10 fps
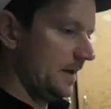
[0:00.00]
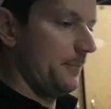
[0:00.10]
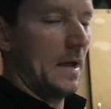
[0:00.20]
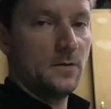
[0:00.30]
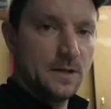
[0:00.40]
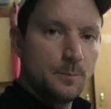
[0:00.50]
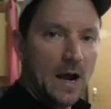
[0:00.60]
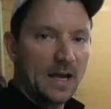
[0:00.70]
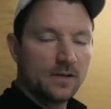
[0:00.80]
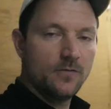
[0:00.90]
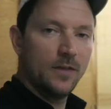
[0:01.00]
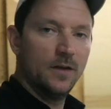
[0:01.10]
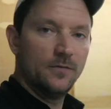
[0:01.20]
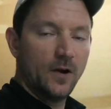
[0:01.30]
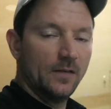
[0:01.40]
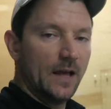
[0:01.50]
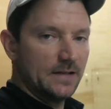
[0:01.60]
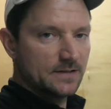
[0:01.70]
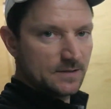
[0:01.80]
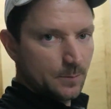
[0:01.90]
mounting bracket for the front
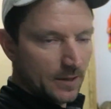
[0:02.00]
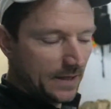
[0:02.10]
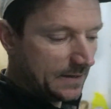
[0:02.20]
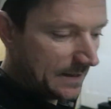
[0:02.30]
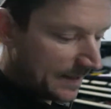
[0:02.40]
license plate.